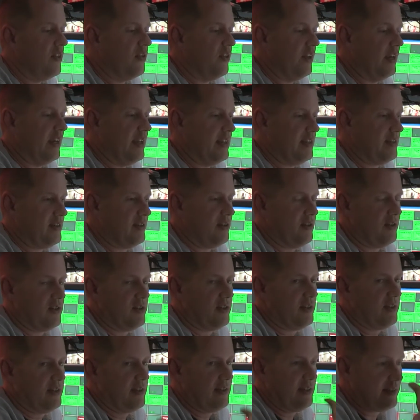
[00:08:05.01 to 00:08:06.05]
the listener
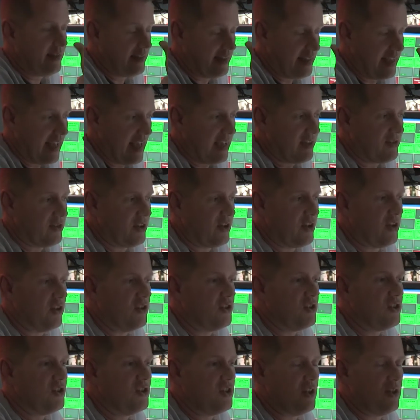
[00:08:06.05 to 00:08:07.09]
gets a
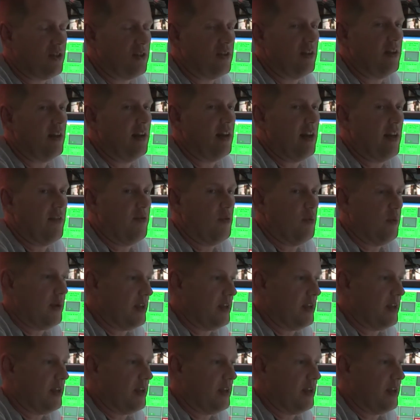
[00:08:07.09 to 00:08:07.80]
consistent level.